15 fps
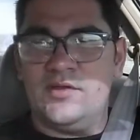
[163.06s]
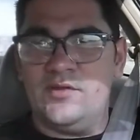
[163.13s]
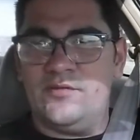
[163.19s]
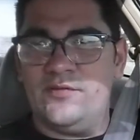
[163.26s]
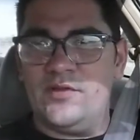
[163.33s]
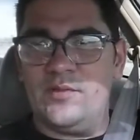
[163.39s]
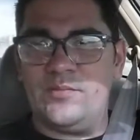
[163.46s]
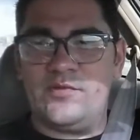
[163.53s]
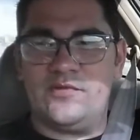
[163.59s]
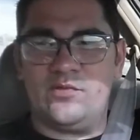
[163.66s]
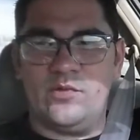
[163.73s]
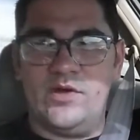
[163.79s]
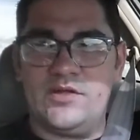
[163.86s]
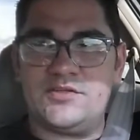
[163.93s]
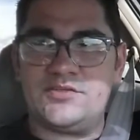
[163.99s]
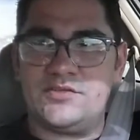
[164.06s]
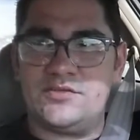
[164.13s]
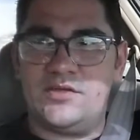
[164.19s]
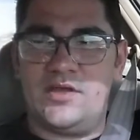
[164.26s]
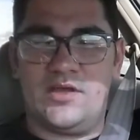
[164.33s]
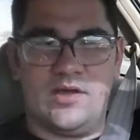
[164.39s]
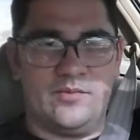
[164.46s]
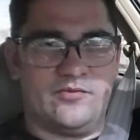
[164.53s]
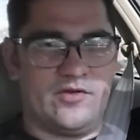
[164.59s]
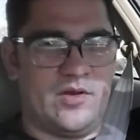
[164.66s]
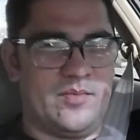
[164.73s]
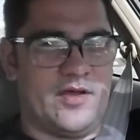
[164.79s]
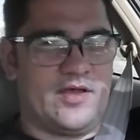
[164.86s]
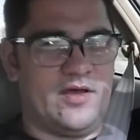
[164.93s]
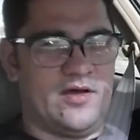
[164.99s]
You flip the switch, it comes
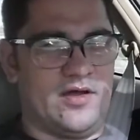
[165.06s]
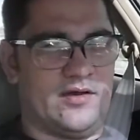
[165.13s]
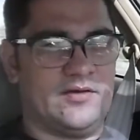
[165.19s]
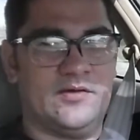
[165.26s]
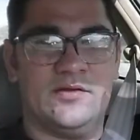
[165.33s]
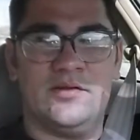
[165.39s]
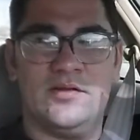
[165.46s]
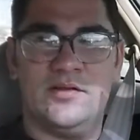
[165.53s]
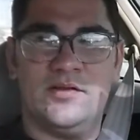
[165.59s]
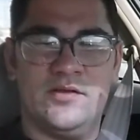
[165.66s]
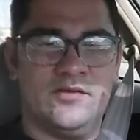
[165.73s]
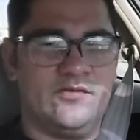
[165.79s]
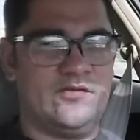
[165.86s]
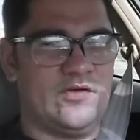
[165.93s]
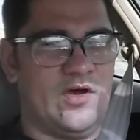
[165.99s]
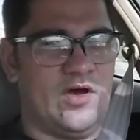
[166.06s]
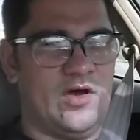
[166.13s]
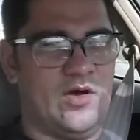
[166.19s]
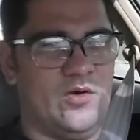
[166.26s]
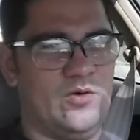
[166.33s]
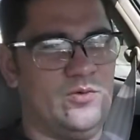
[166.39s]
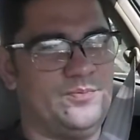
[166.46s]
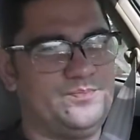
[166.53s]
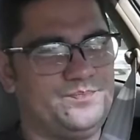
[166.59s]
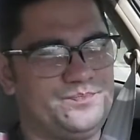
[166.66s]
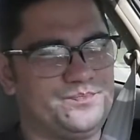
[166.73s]
right back on. So